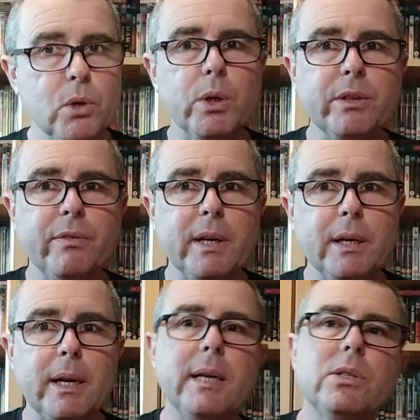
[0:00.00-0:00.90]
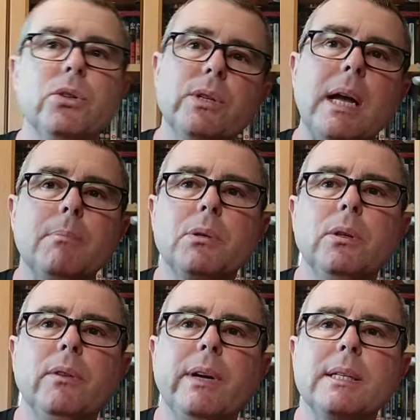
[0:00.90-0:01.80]
Quadrophenia is just
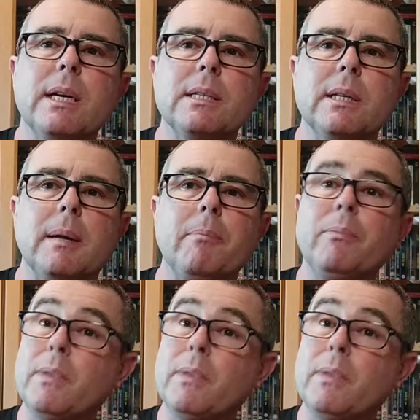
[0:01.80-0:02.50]
absolutely fantastic.